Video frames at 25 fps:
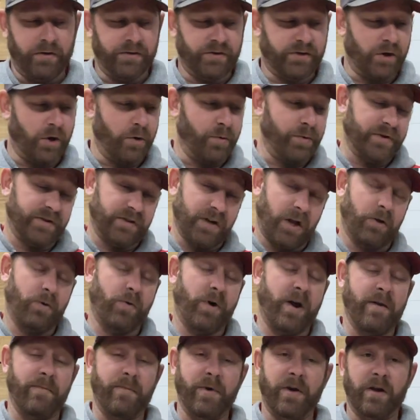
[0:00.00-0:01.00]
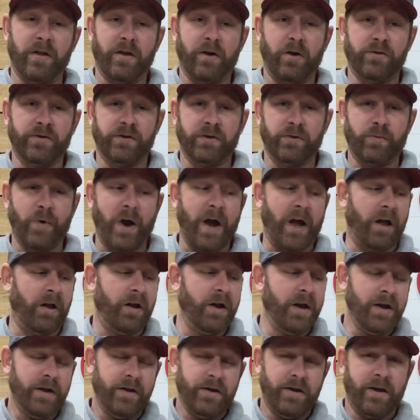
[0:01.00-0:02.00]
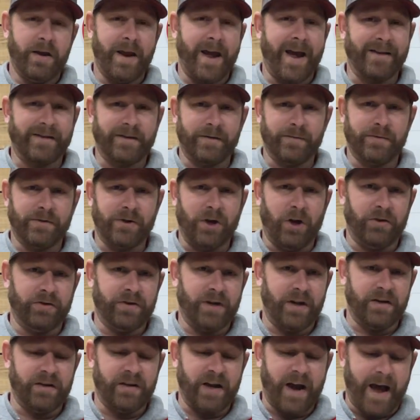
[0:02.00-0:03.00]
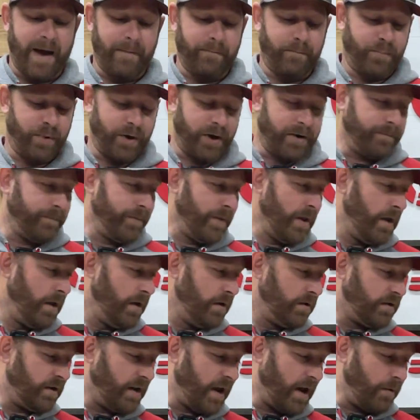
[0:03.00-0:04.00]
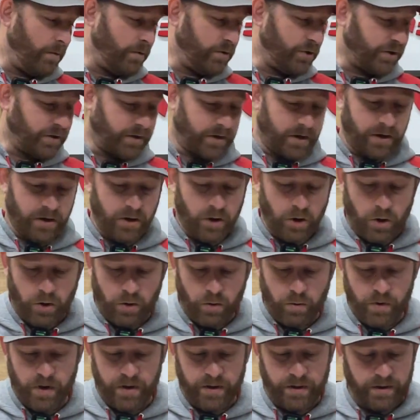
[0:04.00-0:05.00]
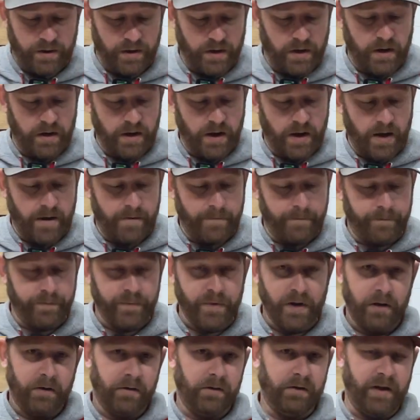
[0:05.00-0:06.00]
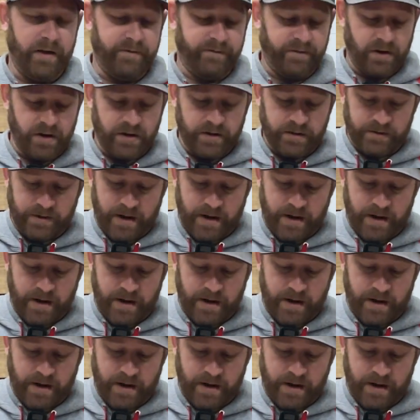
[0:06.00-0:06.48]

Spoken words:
So we sell quite a bit of those as well. You can add some salt on top, but today we're just going to go with the Livia's